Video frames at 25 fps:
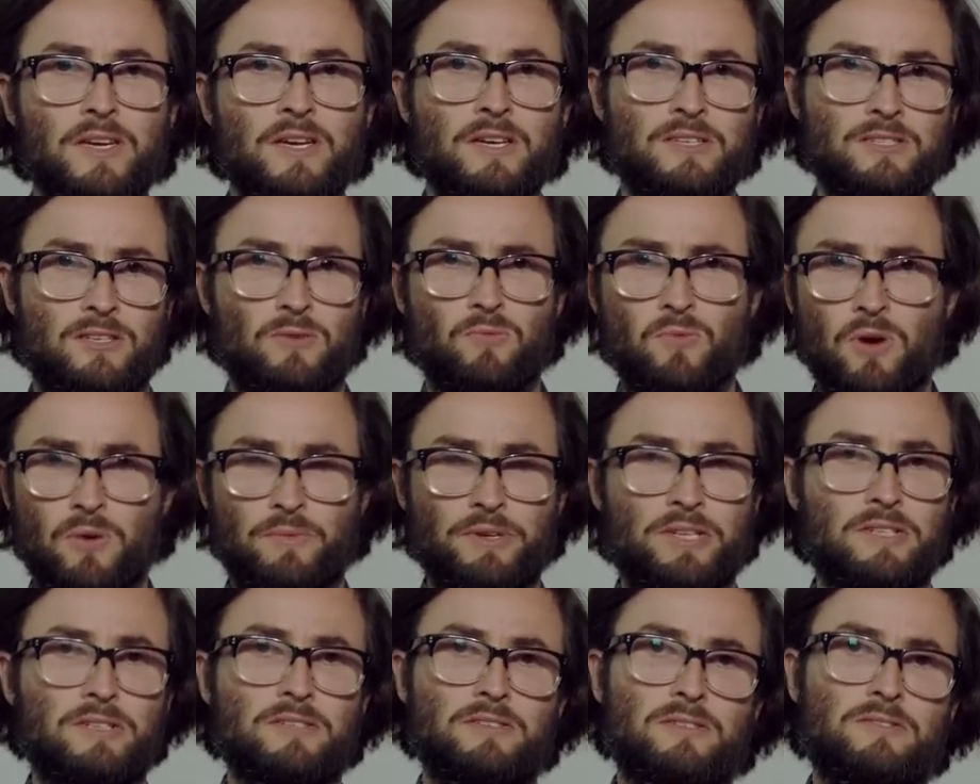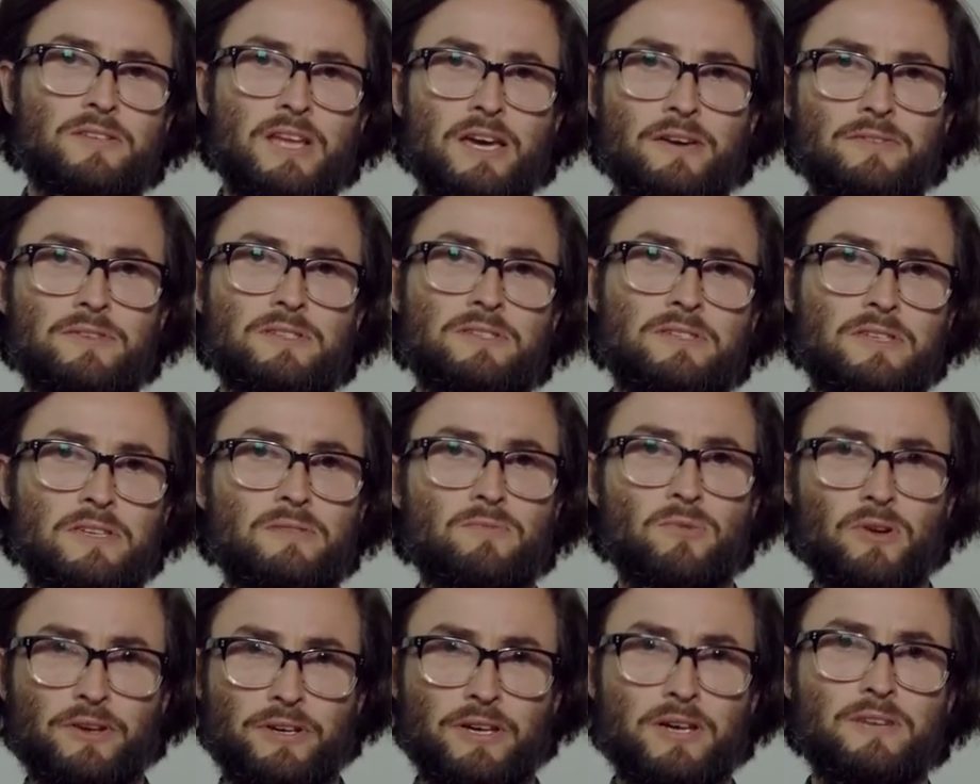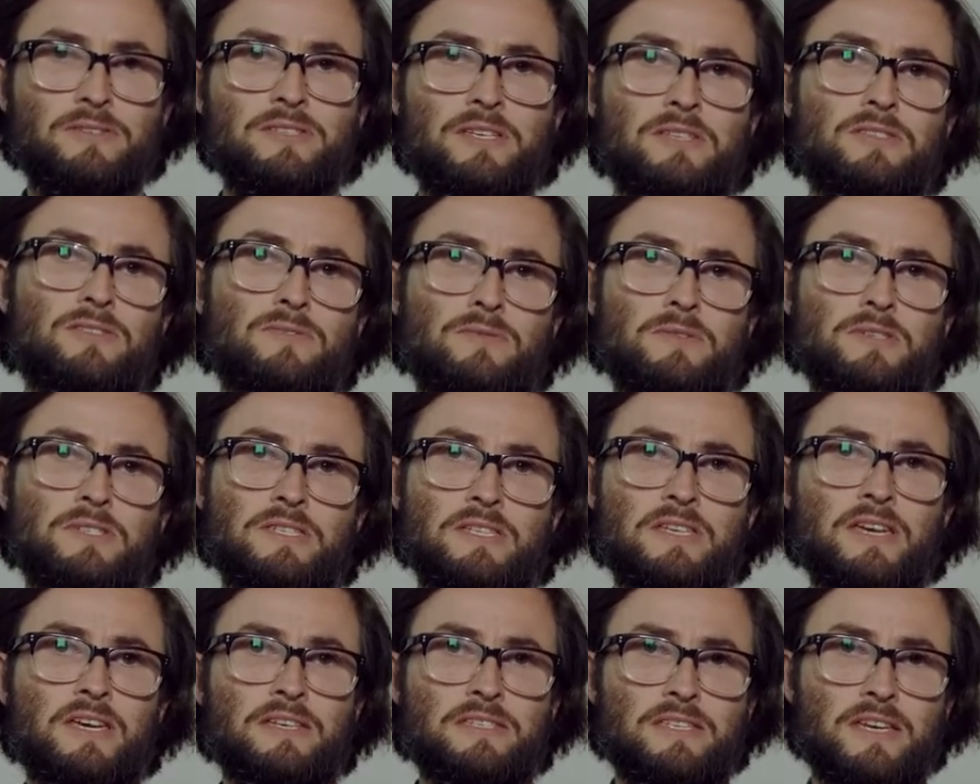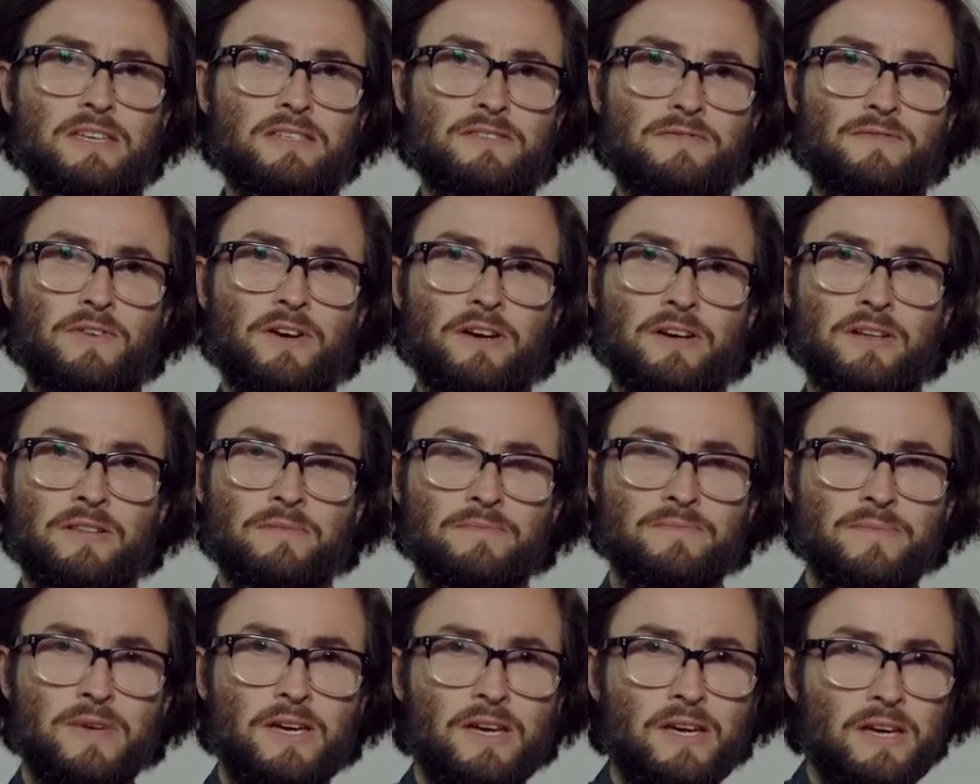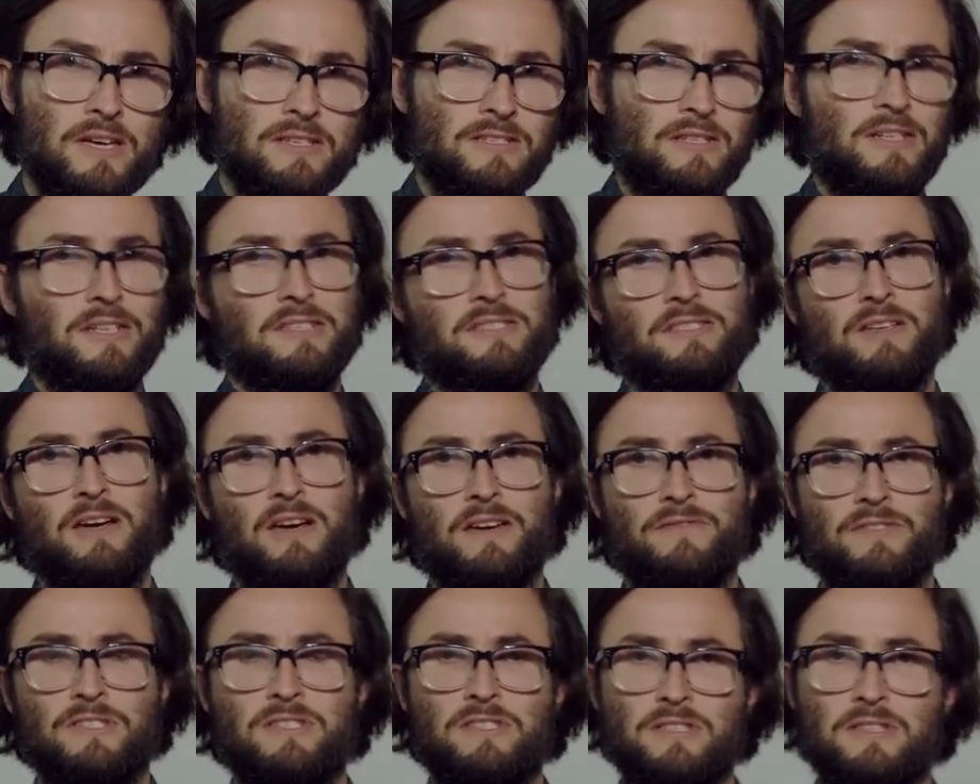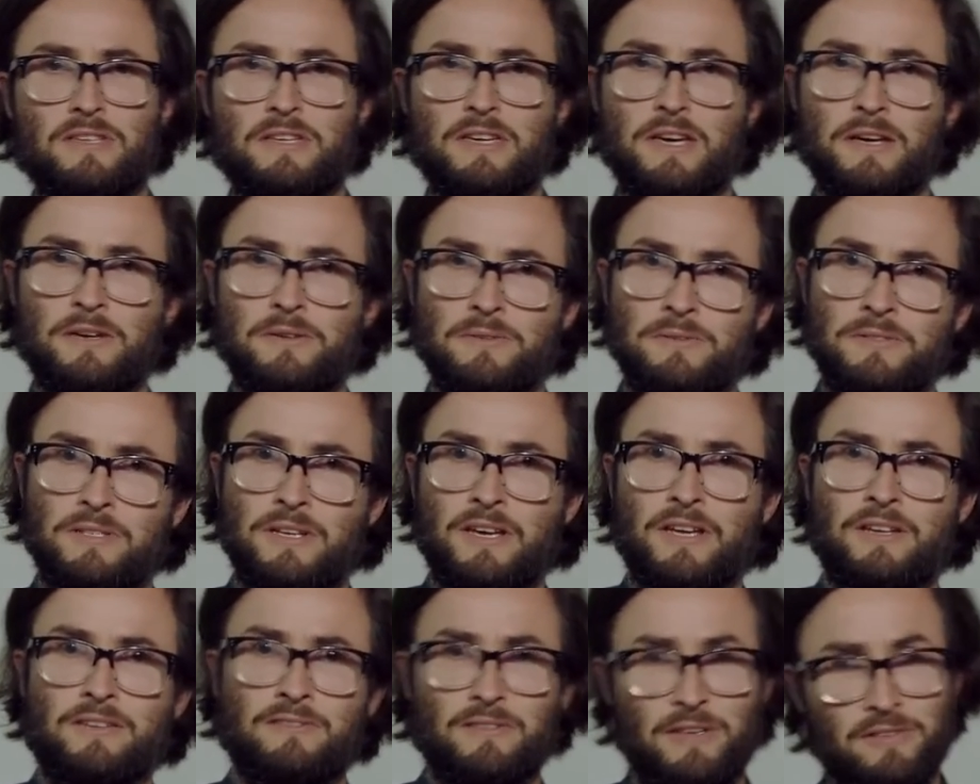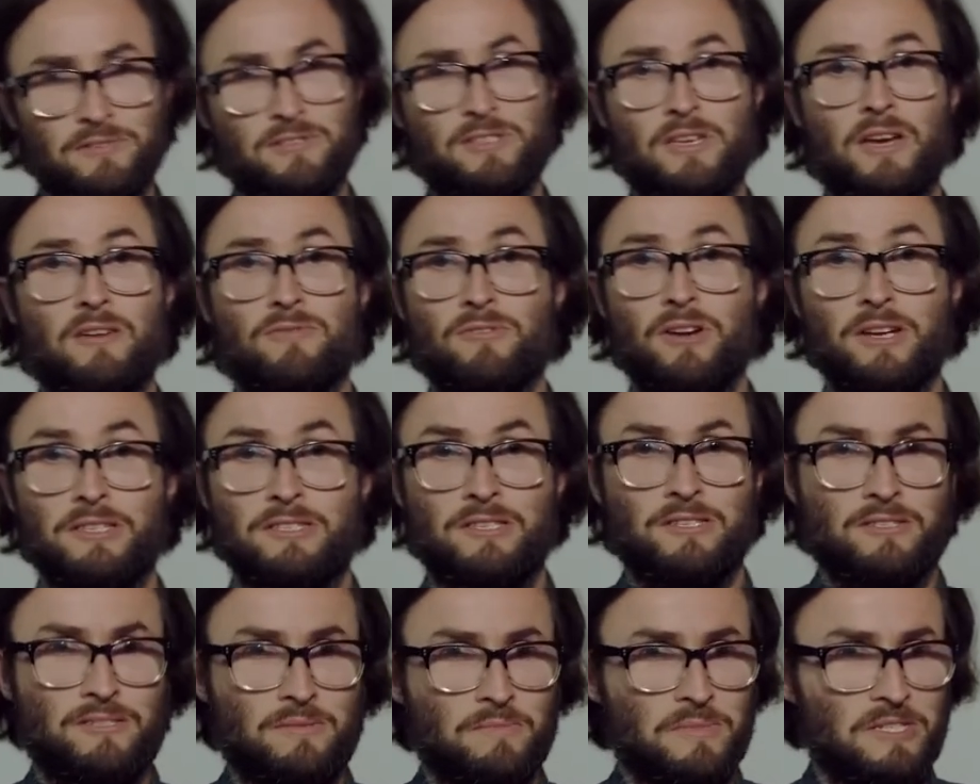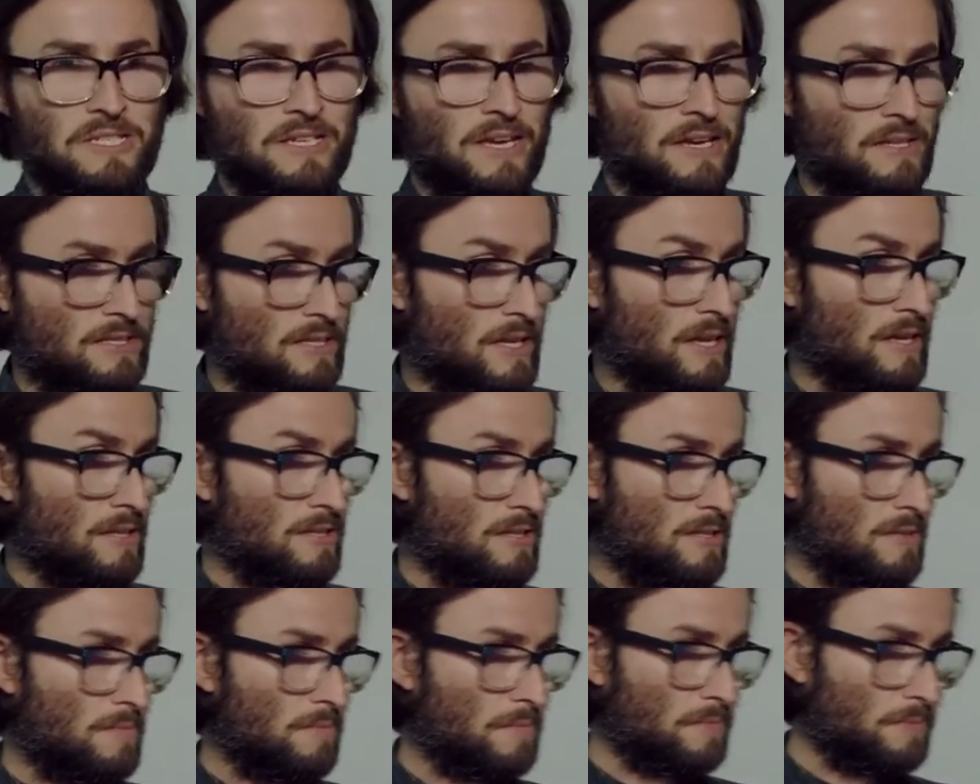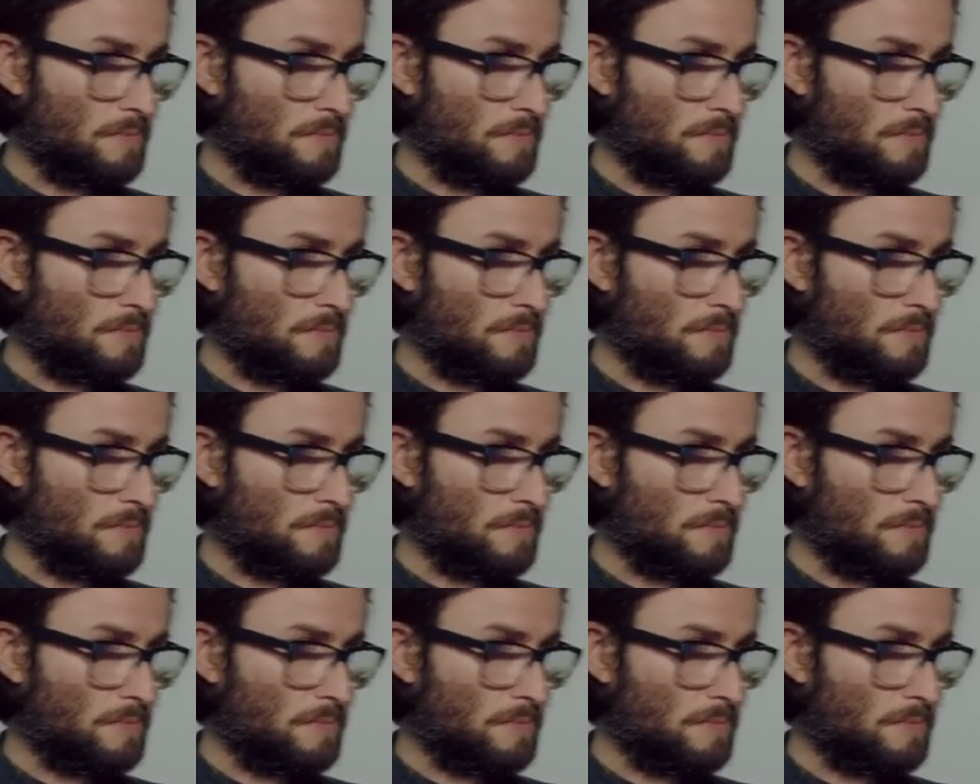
So what we're going to do now is see what goes into a CSS file. So let's dive into the code and start writing some CSS.